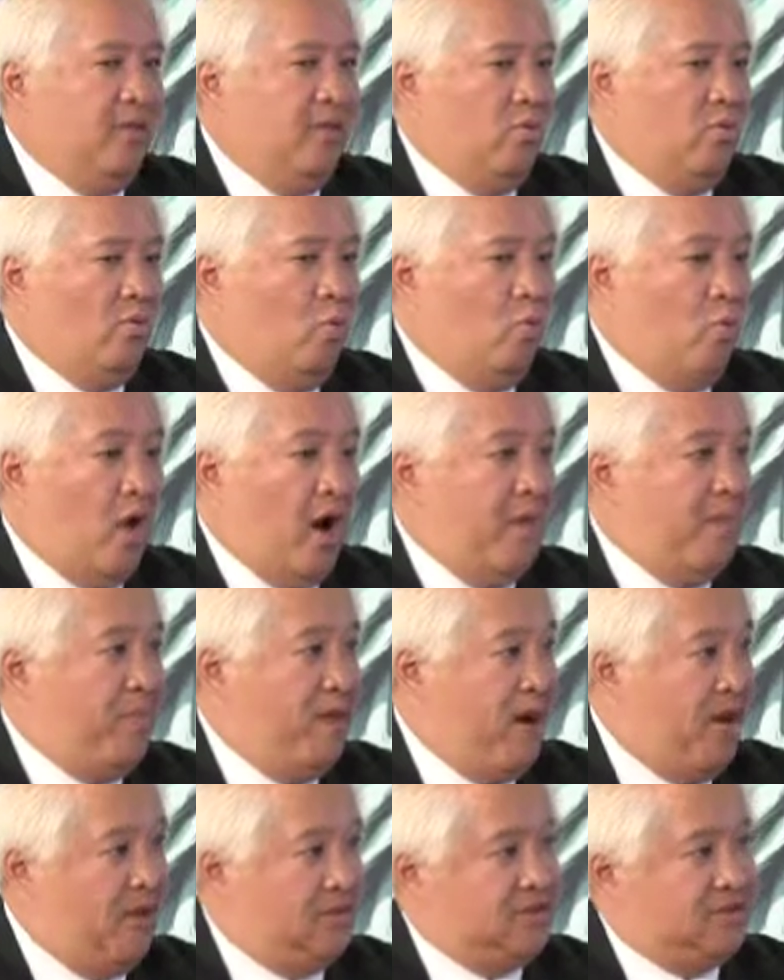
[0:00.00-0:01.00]
want
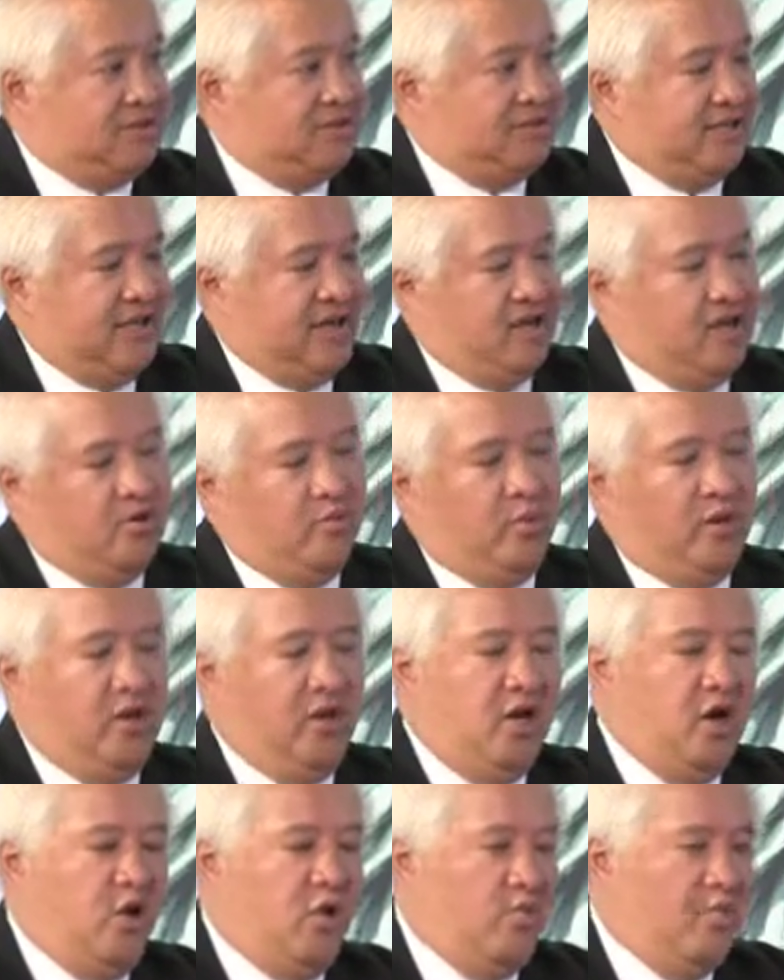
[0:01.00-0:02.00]
politics out, we
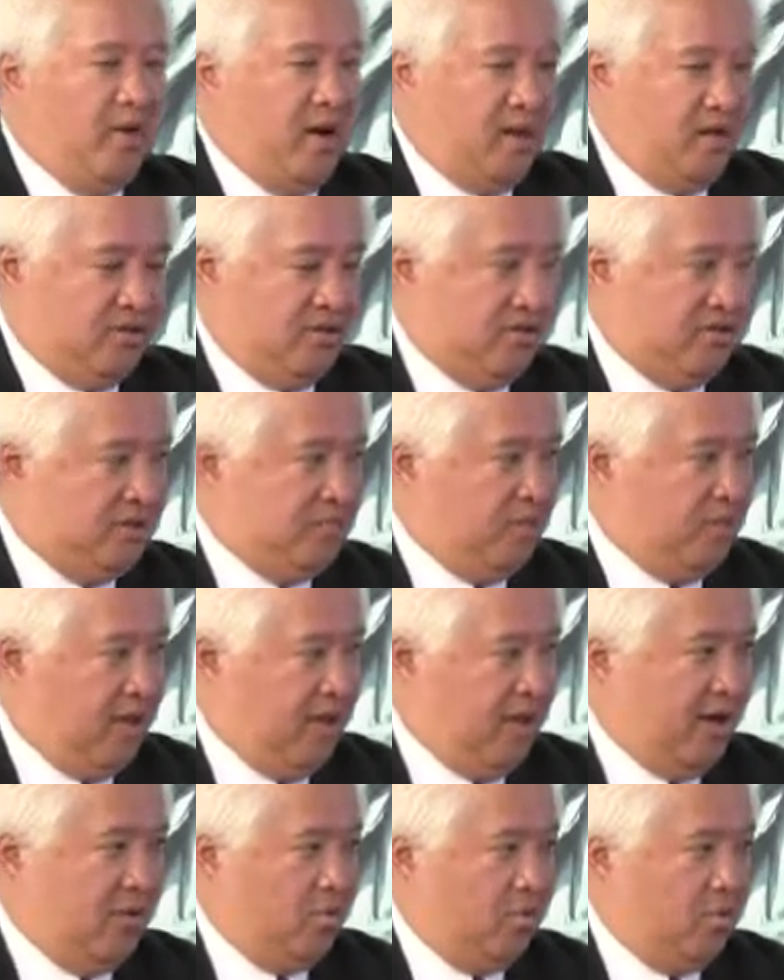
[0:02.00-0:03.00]
know politics
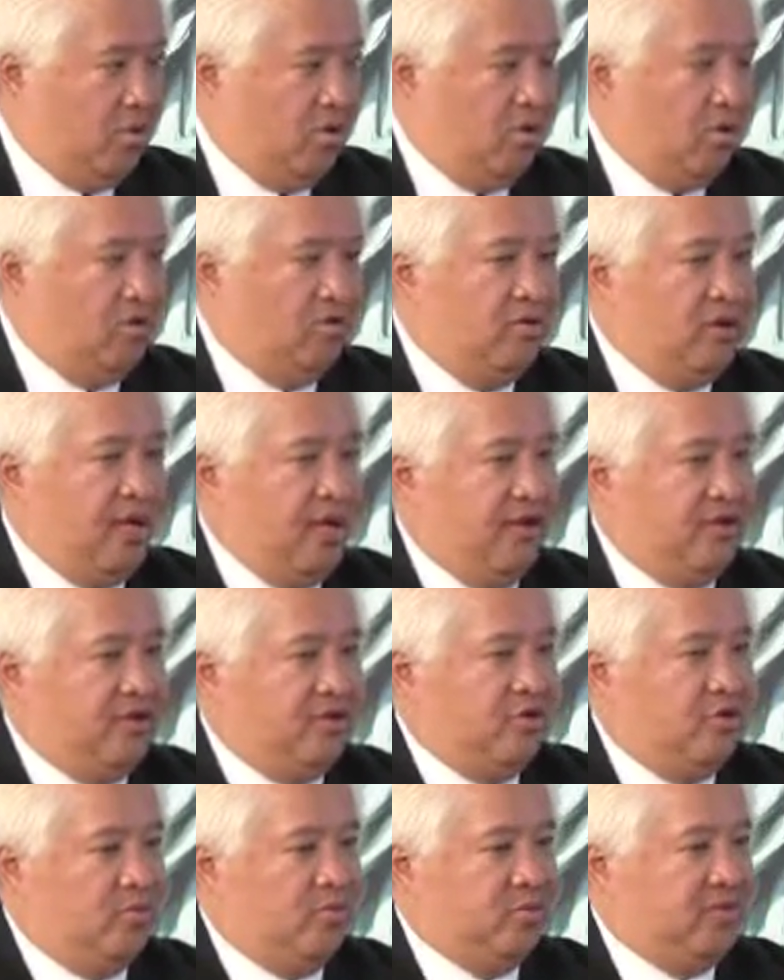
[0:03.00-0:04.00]
play a role in
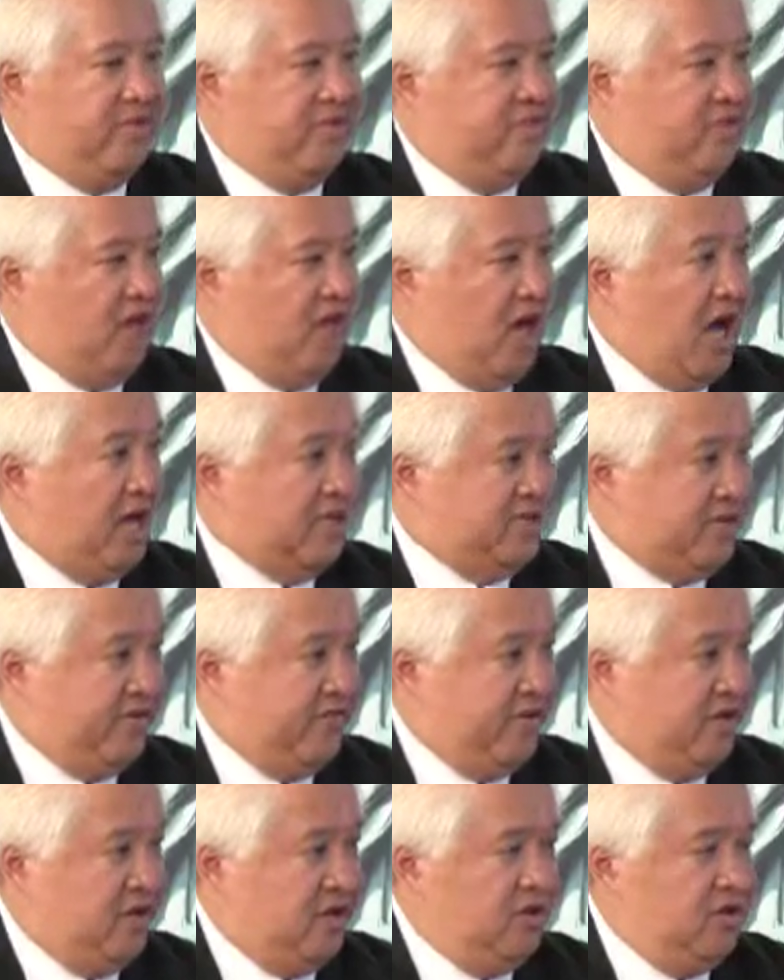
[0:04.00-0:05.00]
terms of
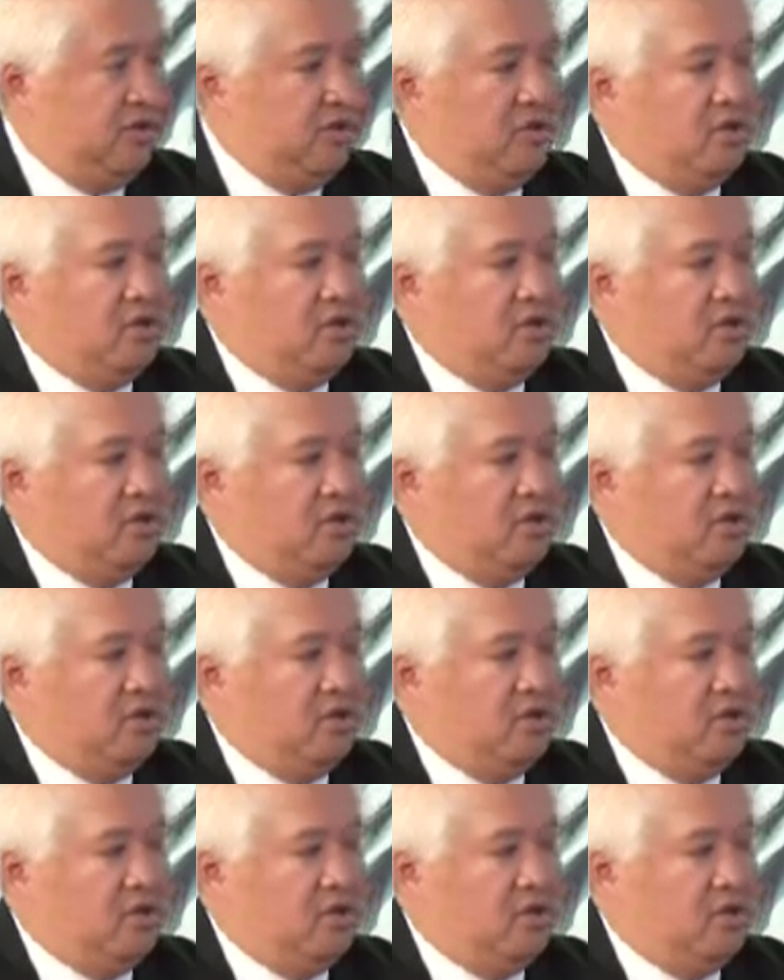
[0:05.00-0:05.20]
philosophy,